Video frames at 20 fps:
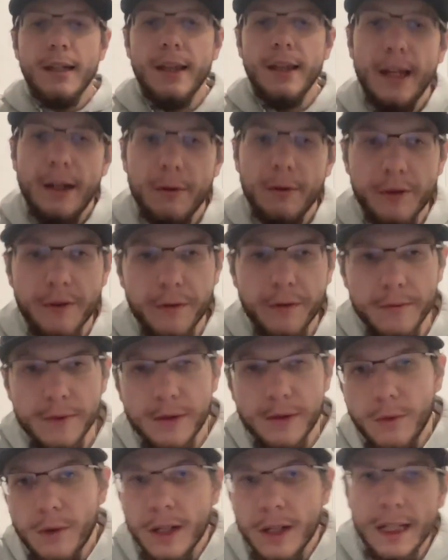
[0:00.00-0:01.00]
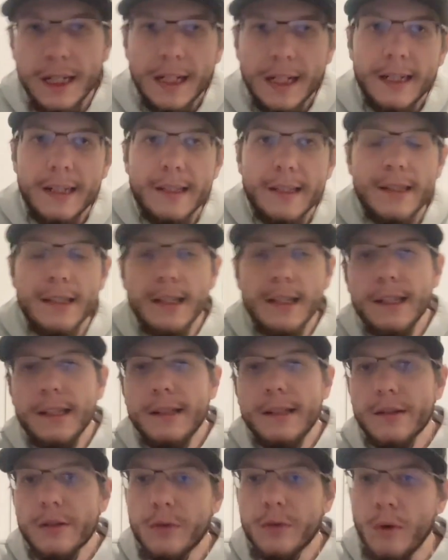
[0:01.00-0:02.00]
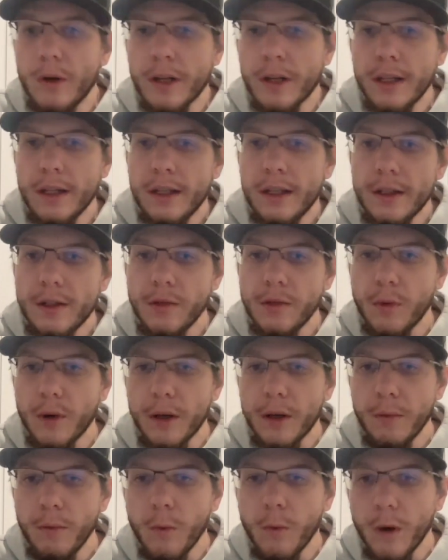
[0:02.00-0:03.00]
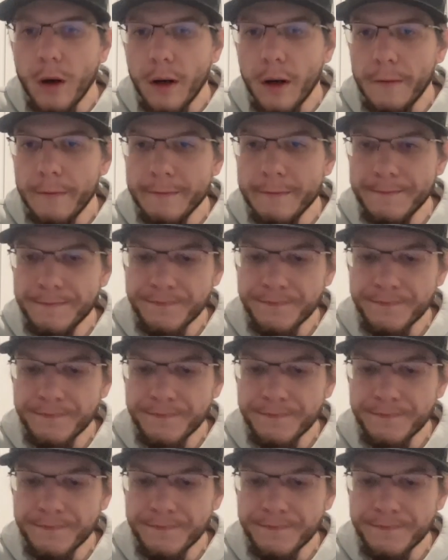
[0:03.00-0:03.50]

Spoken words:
That was from 2019 to 2021.